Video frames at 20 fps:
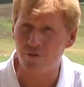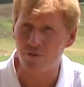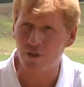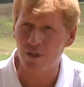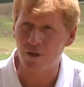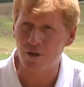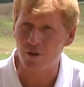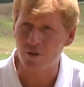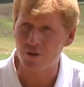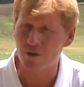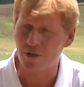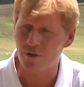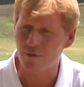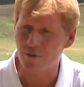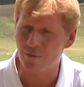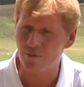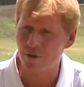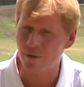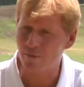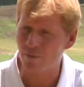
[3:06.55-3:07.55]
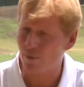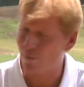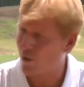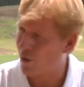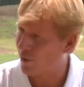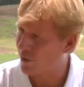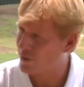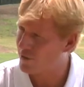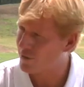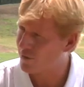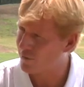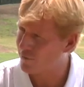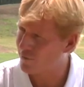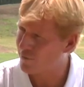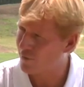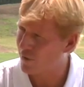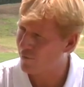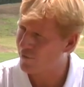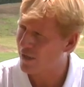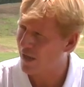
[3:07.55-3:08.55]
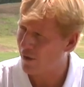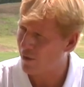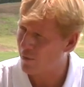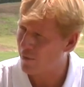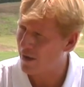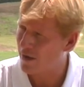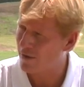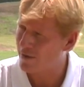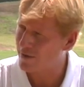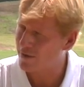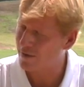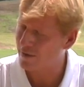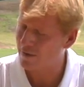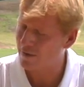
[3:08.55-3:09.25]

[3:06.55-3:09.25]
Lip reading: for years that have been big proponents of counterbalancing.